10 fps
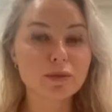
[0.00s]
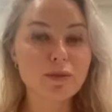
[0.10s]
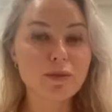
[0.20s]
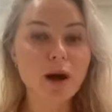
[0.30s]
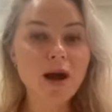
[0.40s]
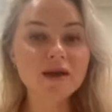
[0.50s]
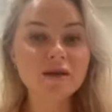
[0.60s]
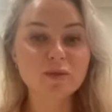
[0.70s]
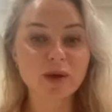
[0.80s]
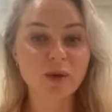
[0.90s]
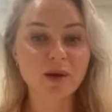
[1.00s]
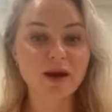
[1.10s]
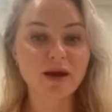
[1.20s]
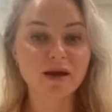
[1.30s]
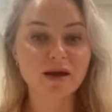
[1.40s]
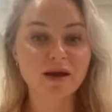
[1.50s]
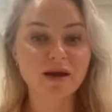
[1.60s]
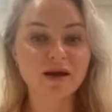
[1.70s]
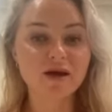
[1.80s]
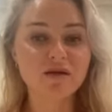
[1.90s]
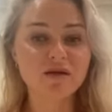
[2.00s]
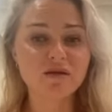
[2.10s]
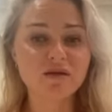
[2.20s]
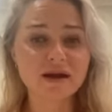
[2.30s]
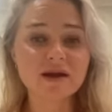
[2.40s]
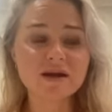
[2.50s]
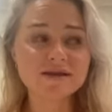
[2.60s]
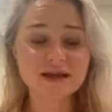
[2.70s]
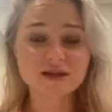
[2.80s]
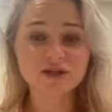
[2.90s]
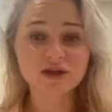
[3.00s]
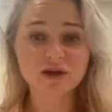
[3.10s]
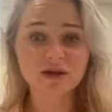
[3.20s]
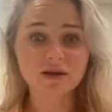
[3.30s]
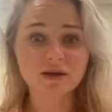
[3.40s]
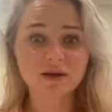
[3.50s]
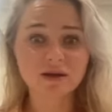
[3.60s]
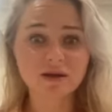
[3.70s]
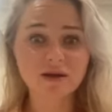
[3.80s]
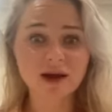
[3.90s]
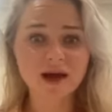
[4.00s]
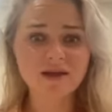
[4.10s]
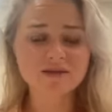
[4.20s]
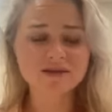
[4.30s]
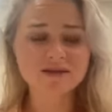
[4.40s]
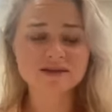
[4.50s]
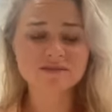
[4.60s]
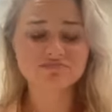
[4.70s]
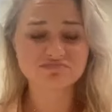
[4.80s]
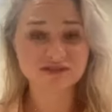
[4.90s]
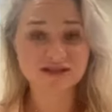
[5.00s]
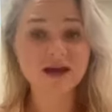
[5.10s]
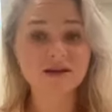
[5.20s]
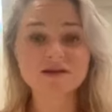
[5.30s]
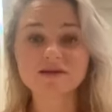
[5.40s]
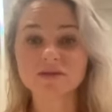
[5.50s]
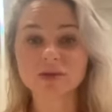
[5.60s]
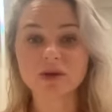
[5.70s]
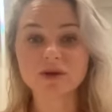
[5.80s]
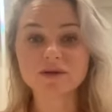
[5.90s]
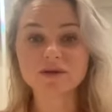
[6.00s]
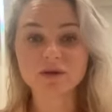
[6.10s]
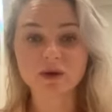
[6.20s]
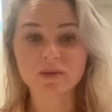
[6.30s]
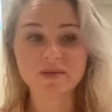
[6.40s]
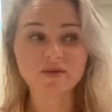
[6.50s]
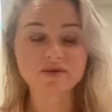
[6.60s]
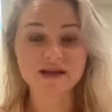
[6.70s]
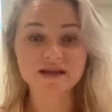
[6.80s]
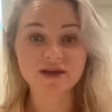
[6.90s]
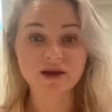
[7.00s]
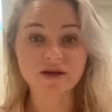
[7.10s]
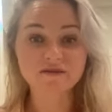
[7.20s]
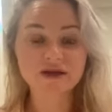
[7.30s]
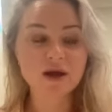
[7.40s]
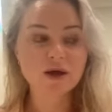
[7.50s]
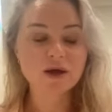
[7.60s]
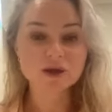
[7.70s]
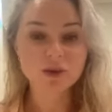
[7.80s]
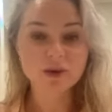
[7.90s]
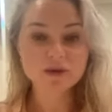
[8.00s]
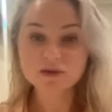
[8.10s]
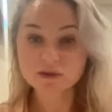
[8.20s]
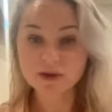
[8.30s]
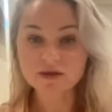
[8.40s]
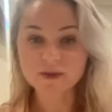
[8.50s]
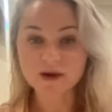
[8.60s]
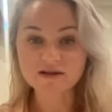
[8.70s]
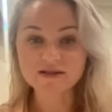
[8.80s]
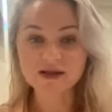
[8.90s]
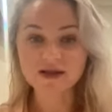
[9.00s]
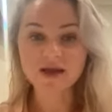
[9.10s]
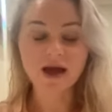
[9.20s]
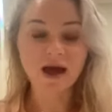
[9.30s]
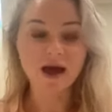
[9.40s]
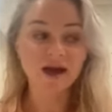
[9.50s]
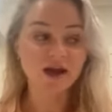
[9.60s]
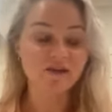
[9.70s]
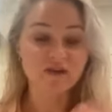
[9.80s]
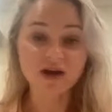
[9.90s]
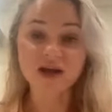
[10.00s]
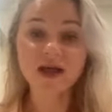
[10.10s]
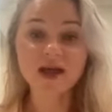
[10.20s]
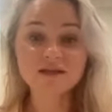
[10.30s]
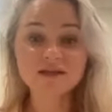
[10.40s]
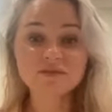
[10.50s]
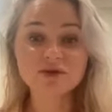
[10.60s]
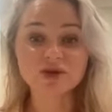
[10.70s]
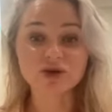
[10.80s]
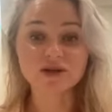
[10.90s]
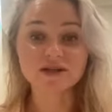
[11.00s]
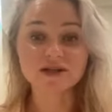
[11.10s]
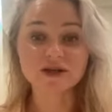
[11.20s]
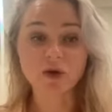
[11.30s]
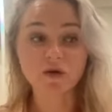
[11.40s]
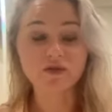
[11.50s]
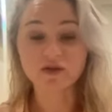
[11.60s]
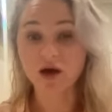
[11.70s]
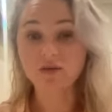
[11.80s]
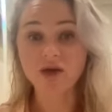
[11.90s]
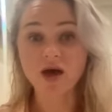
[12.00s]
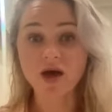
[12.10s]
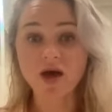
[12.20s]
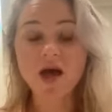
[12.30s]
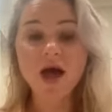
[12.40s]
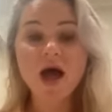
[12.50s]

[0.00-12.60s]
mind-blowing realization and sadness, to be honest, around people's sex lives. So I went to a swingers party and I fucking hated the majority of the time there.